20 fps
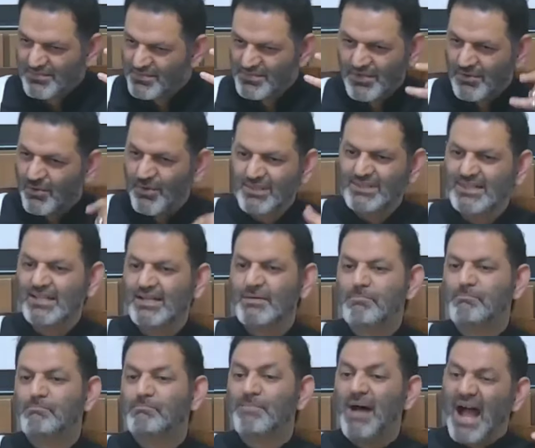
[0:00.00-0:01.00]
all the
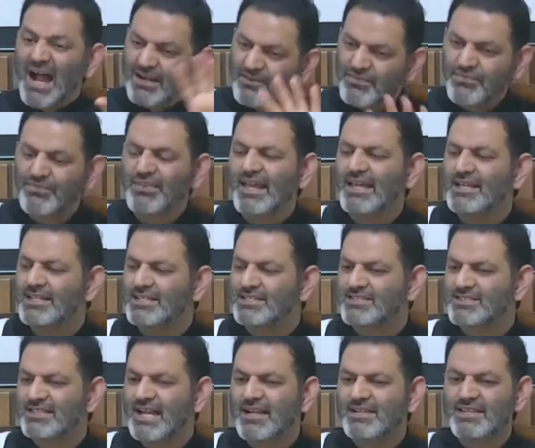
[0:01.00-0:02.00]
bad
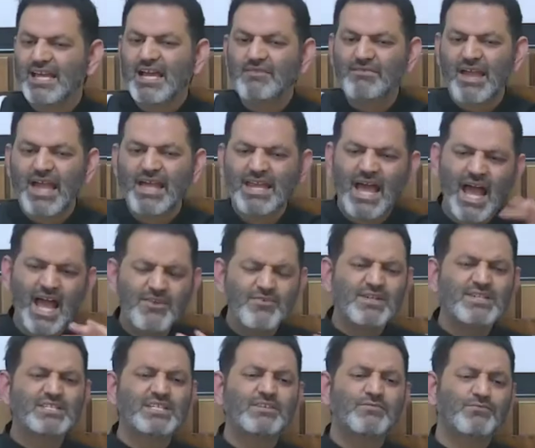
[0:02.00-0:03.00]
things that they have
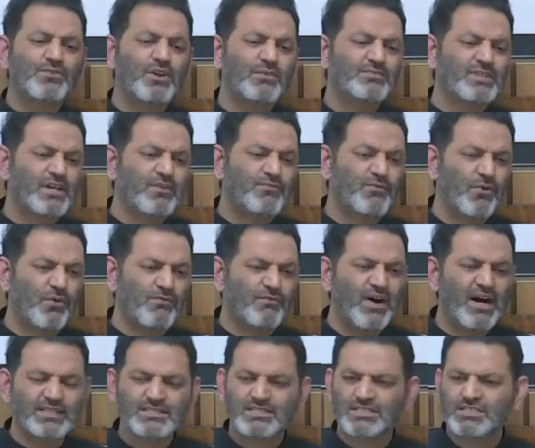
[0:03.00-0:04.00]
inherited from their
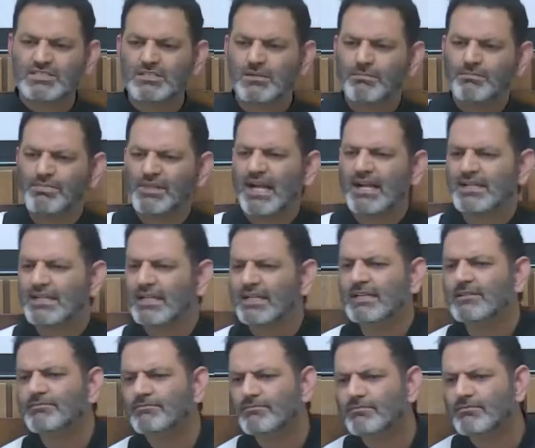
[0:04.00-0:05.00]
forefathers
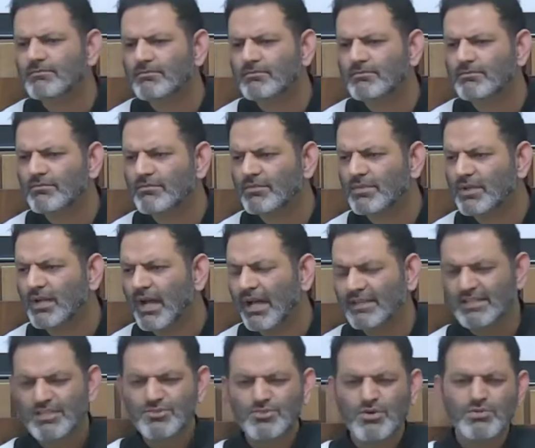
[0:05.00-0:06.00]
blindly.
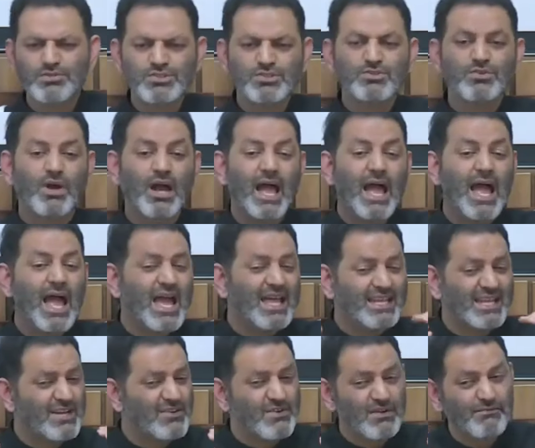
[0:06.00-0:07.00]
And they don't do
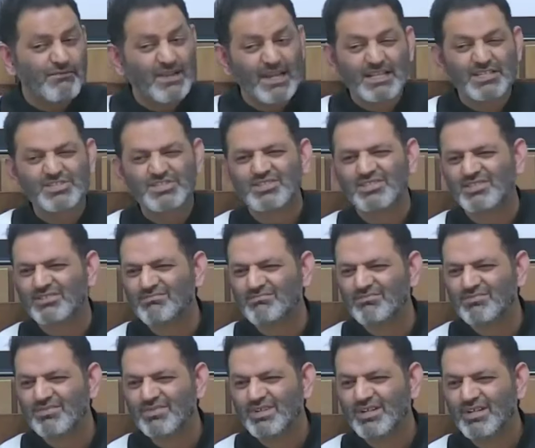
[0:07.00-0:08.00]
any reflection.
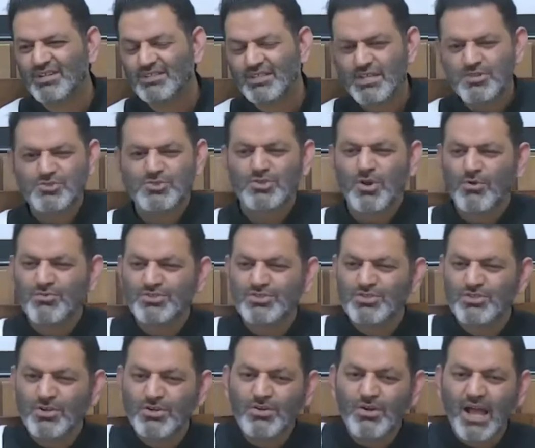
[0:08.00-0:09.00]
They
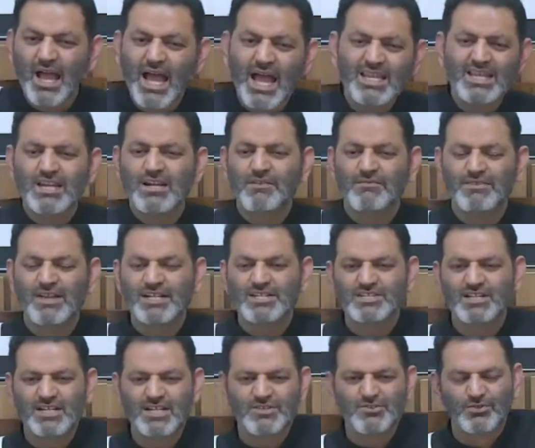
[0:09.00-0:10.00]
don't do any
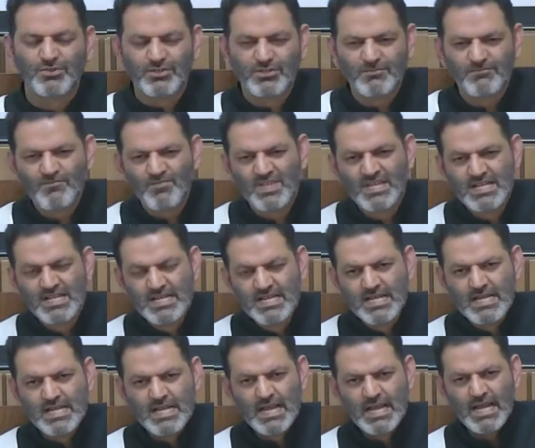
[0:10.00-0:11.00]
reflection at all.
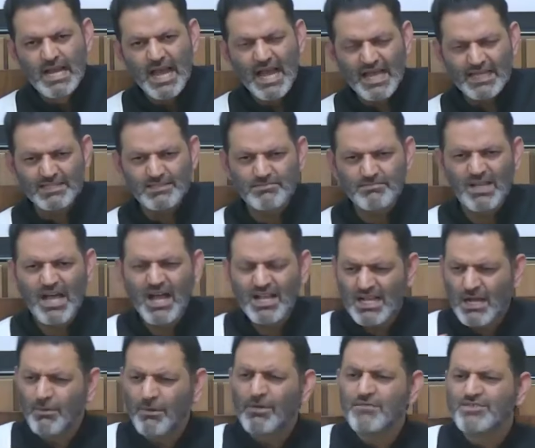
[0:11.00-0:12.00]
And a
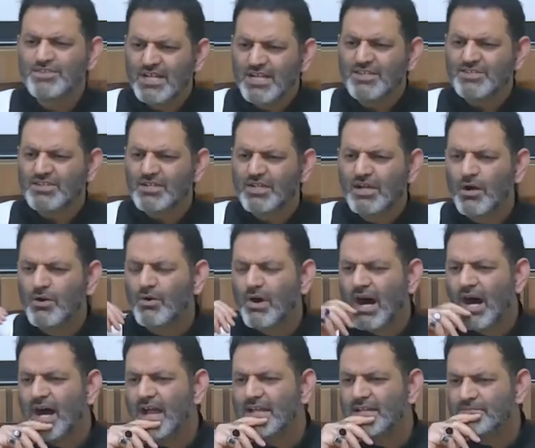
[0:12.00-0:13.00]
couple of years ago,
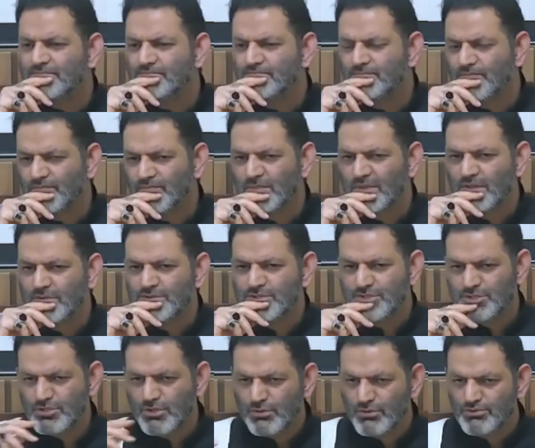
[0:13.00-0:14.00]
I
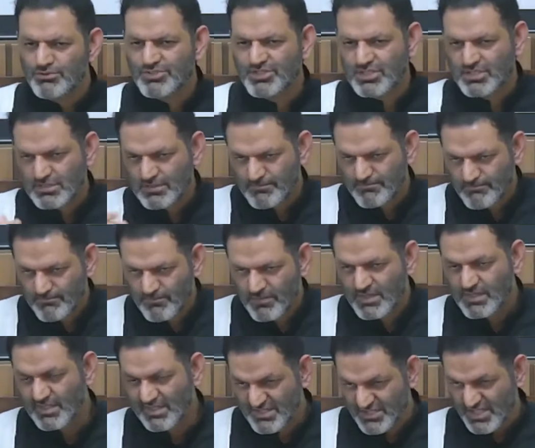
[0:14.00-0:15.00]
used
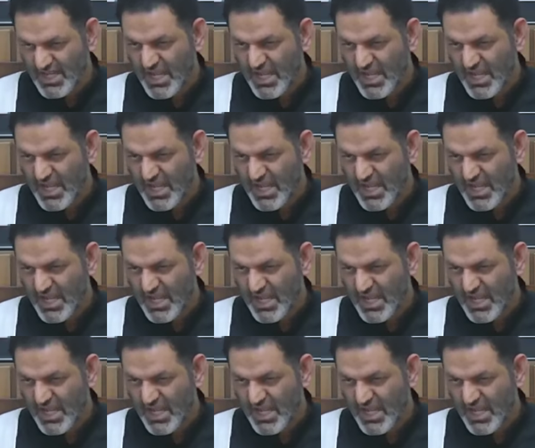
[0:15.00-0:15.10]
this